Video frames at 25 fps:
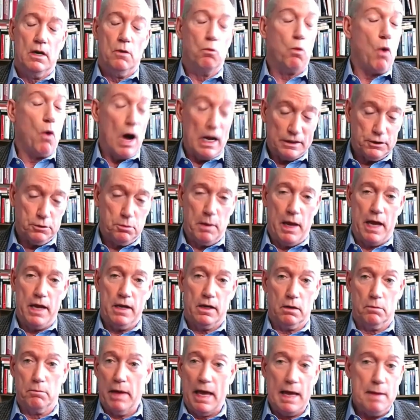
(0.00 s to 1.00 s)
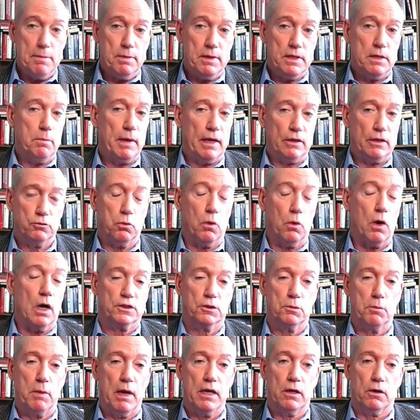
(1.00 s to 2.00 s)
watchmaker, maybe the best
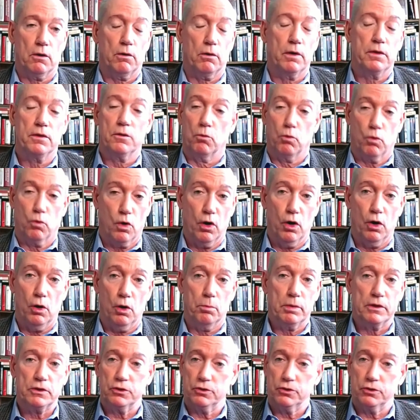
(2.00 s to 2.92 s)
watchmaker in the world,